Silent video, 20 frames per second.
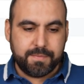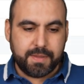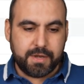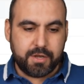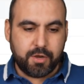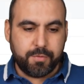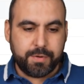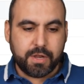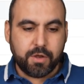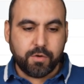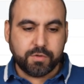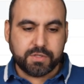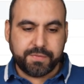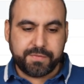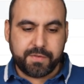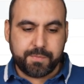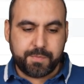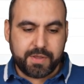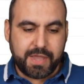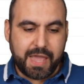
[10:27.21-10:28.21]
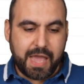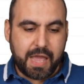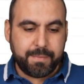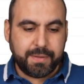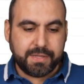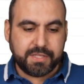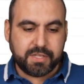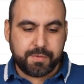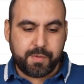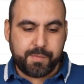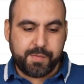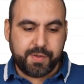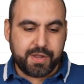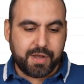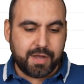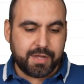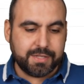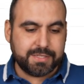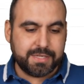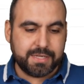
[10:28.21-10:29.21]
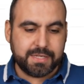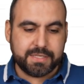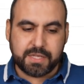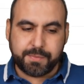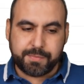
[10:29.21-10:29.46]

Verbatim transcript: And here we go, W P Admin, W P Content,